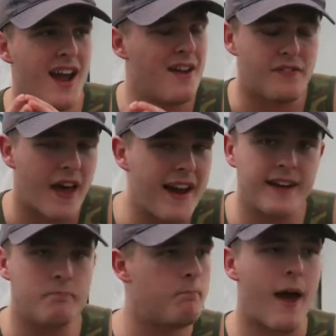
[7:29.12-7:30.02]
if
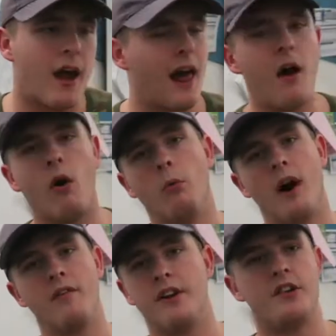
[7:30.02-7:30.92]
they bail out or
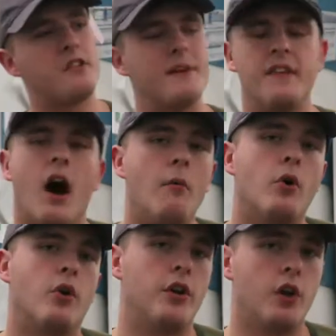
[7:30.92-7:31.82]
whatever, it doesn't mean that I'm
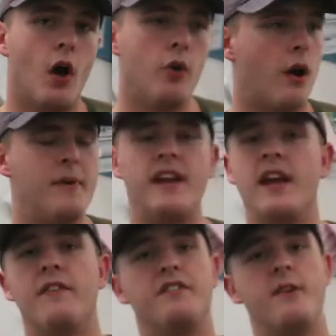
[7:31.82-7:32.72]
not going to go. I mean,
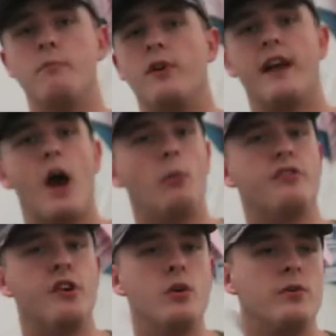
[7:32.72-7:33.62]
if a gym buddy
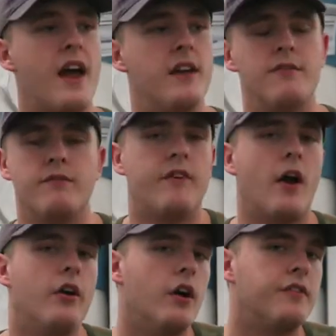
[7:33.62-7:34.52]
helps you, then
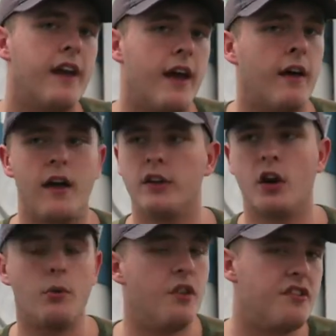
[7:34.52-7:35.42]
fair enough, yeah.
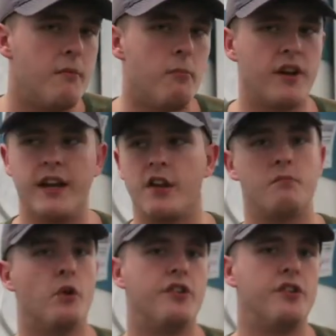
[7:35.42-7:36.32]
Go with a gym buddy
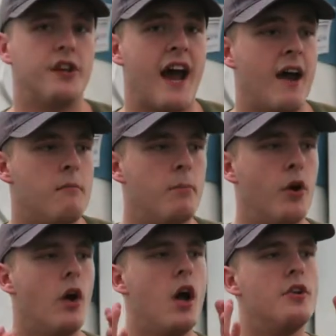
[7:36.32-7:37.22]
as much as you can,
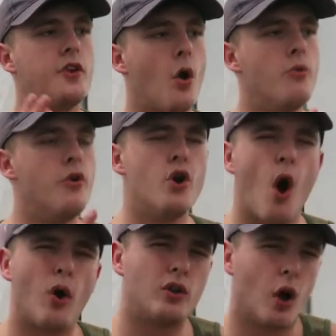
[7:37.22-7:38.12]
but don't
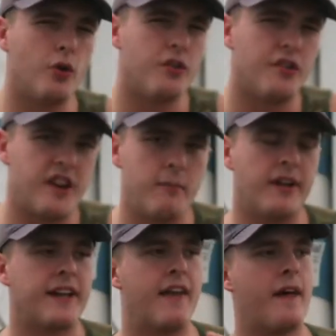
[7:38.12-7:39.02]
not go to the gym
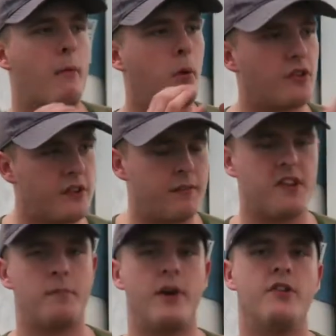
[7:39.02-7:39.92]
and get that positive
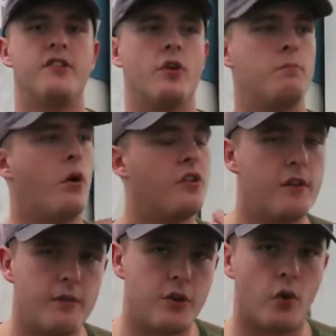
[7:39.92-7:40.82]
experience, those
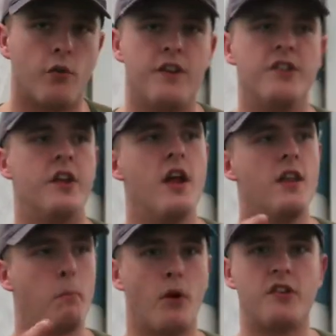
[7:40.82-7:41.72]
positive endorphins,
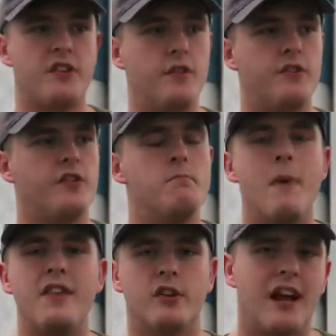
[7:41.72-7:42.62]
the positive just
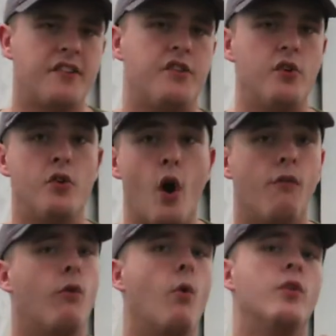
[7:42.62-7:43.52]
mental attitude
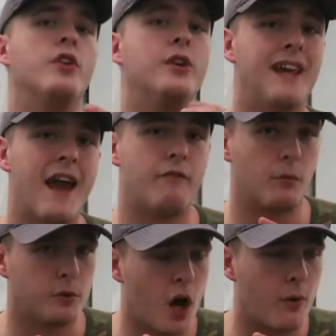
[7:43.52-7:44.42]
overall that you get
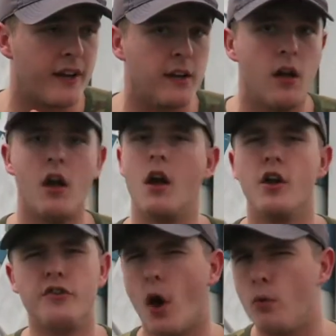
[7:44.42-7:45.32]
from going.
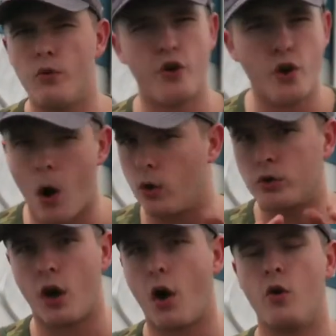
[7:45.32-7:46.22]
Don't
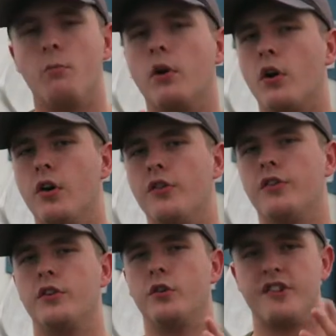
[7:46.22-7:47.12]
not go
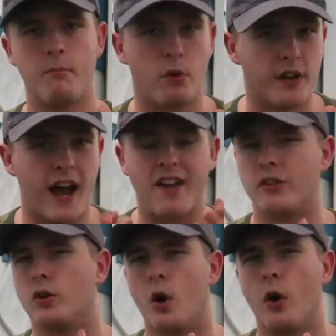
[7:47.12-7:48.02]
because your gym buddy
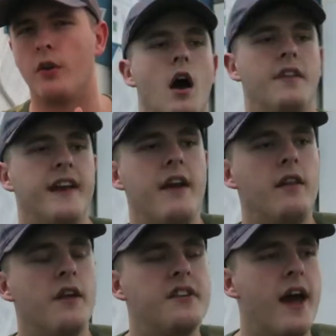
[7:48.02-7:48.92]
hasn't gone. At the
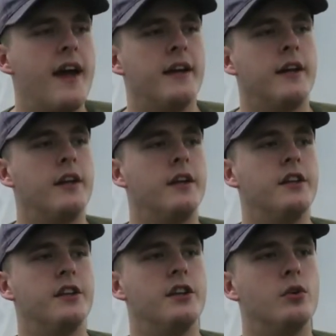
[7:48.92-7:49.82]
end of the day,
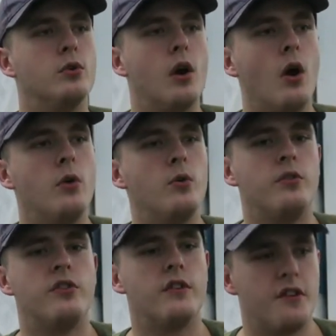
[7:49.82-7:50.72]
you go
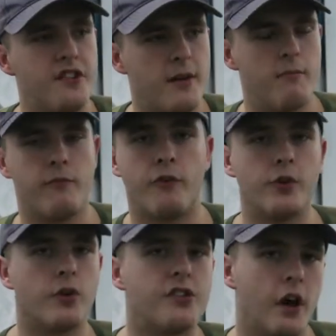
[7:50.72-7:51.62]
to the gym
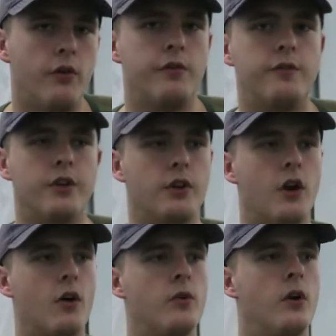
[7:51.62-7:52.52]
for yourself. You
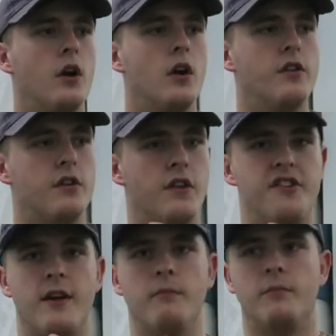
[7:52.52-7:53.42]
go to the
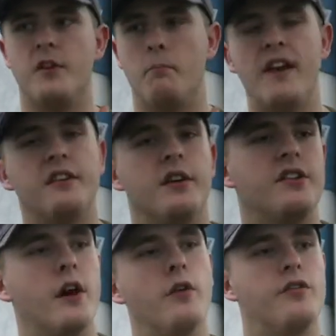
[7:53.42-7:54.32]
gym to better
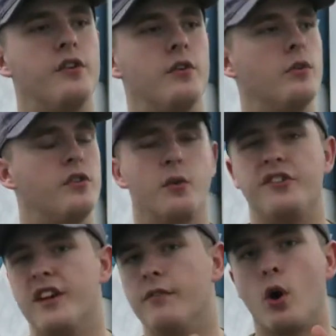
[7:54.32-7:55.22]
yourself, to, to
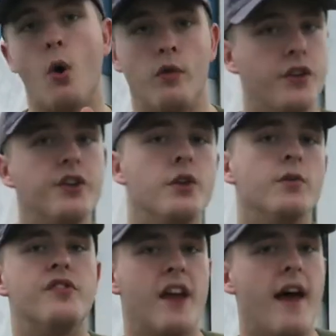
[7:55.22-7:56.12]
achieve a goal that
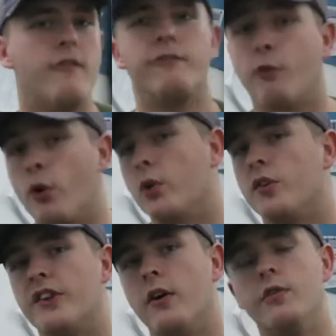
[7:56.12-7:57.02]
you set for
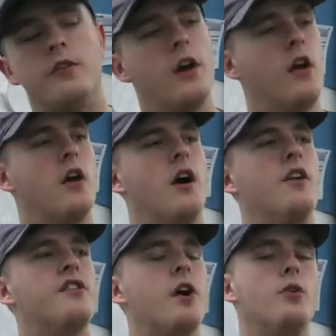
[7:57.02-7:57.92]
yourself
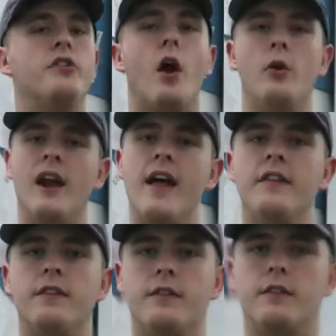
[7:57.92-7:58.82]
and so don't
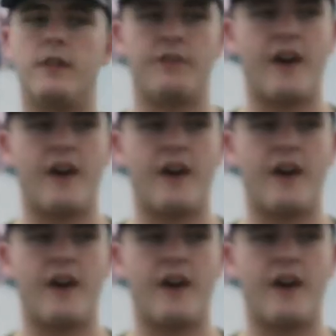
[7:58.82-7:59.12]
let the